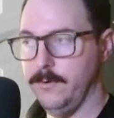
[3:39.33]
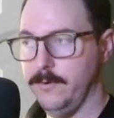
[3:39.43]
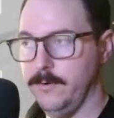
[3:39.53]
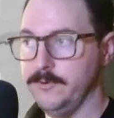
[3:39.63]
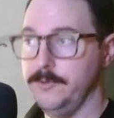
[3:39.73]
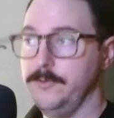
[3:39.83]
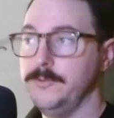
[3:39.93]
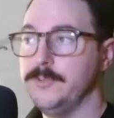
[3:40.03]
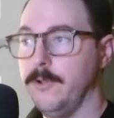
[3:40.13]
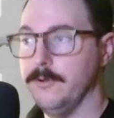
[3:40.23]

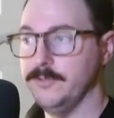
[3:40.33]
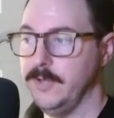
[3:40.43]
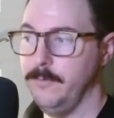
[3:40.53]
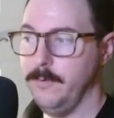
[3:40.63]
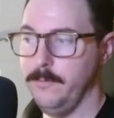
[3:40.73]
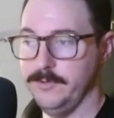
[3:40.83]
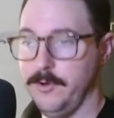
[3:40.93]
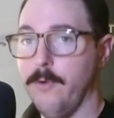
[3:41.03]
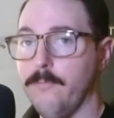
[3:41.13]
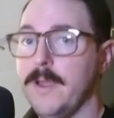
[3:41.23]
introduced alongside what was
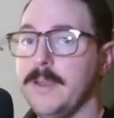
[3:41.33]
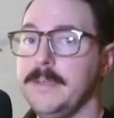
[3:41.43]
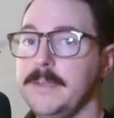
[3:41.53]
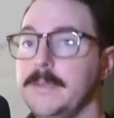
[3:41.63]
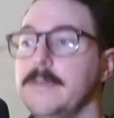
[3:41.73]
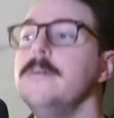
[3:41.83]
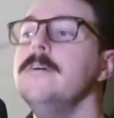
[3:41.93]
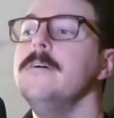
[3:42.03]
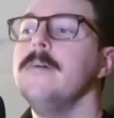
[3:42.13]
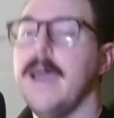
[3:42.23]
already
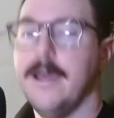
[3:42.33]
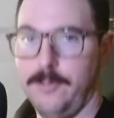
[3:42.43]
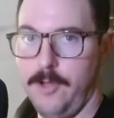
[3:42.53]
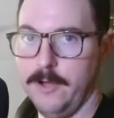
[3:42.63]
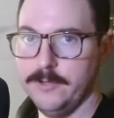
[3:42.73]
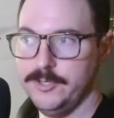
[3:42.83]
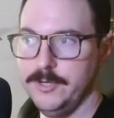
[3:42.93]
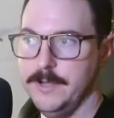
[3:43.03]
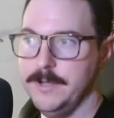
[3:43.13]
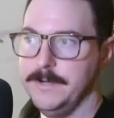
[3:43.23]
at launch.
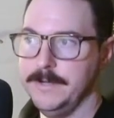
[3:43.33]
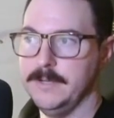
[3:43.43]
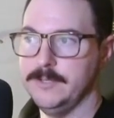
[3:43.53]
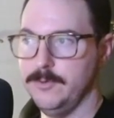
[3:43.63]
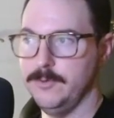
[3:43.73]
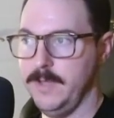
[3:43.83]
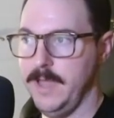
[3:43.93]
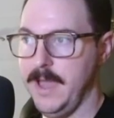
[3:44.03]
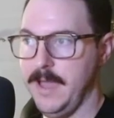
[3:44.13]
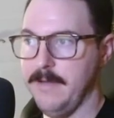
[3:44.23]
So we
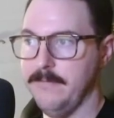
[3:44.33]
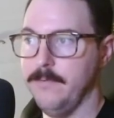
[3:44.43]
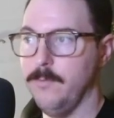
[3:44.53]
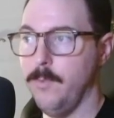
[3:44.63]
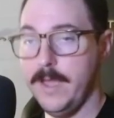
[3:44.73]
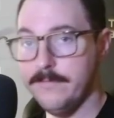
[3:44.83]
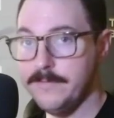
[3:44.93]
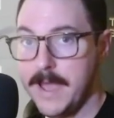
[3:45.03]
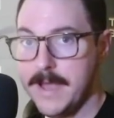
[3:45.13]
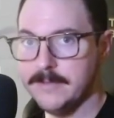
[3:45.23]
have wave
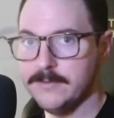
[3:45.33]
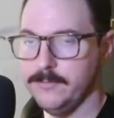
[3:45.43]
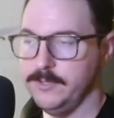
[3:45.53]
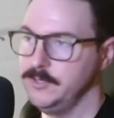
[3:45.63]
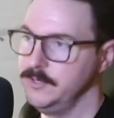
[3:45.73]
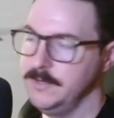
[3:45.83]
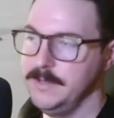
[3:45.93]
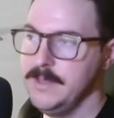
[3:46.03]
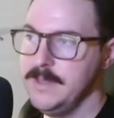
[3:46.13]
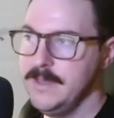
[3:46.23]
task, which
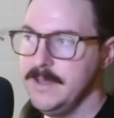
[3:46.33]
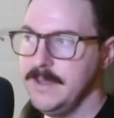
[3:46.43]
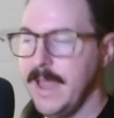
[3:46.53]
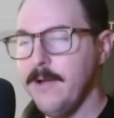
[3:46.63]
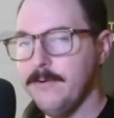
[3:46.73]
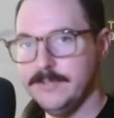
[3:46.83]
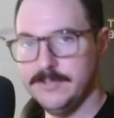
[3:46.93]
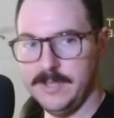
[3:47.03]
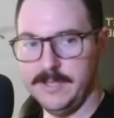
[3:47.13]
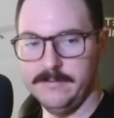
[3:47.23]
now it's
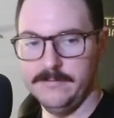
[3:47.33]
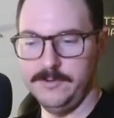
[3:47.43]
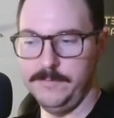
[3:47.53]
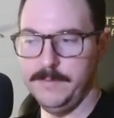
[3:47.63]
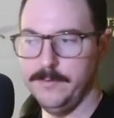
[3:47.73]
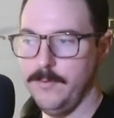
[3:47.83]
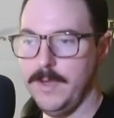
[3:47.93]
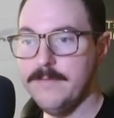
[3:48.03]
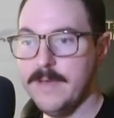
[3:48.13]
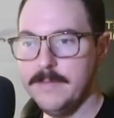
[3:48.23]
like, do people
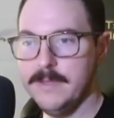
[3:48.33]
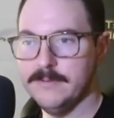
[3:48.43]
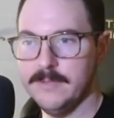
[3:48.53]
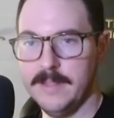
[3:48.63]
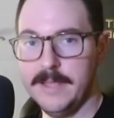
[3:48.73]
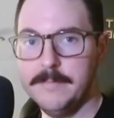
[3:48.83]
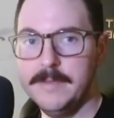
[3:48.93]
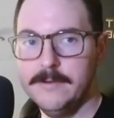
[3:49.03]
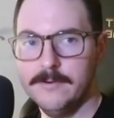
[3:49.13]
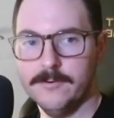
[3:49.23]
wave at me because they like
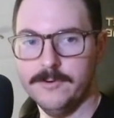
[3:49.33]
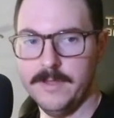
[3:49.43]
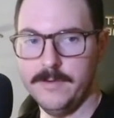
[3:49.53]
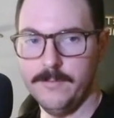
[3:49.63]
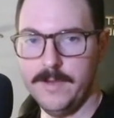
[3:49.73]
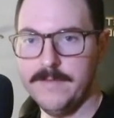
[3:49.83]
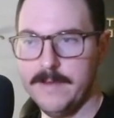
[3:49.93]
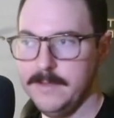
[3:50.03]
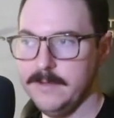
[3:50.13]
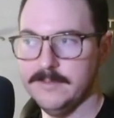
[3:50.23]
me, or do they wave
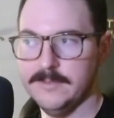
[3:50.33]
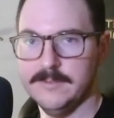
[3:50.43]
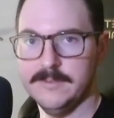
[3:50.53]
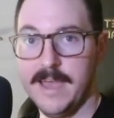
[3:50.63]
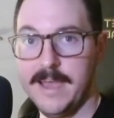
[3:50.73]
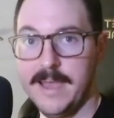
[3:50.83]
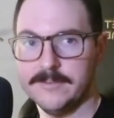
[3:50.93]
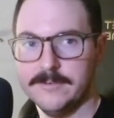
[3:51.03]
at me because it's a task?